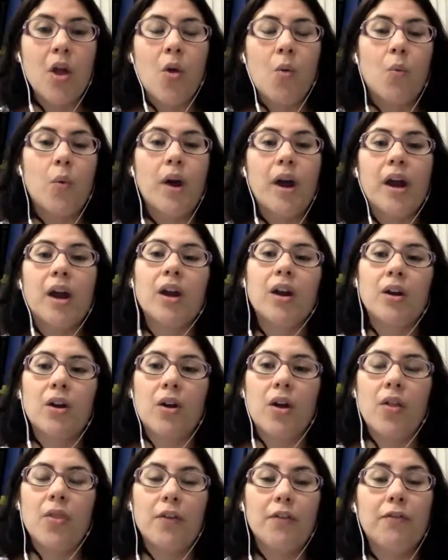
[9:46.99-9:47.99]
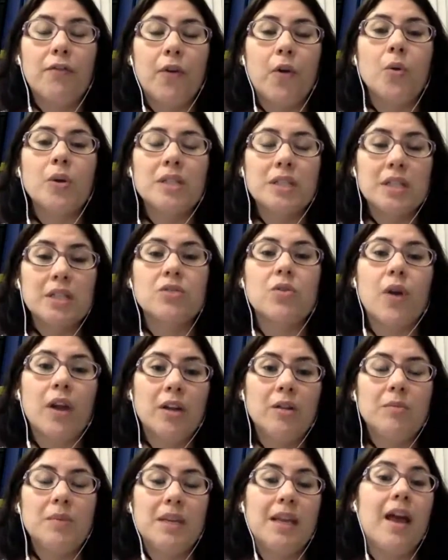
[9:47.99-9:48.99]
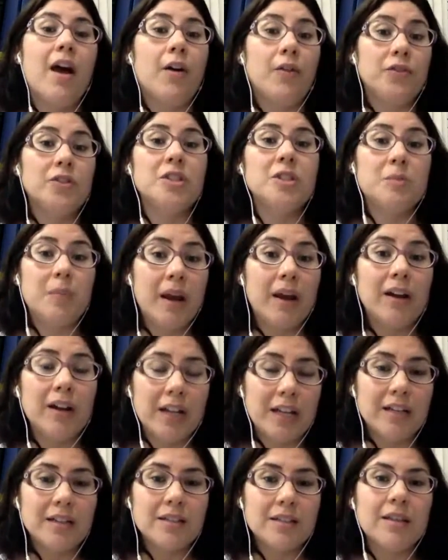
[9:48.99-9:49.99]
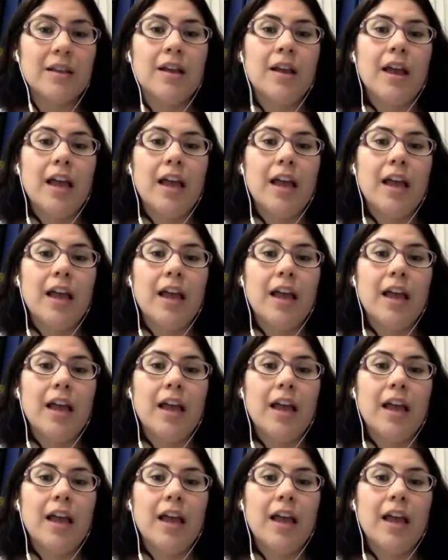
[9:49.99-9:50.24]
where the focus is going to be health disparities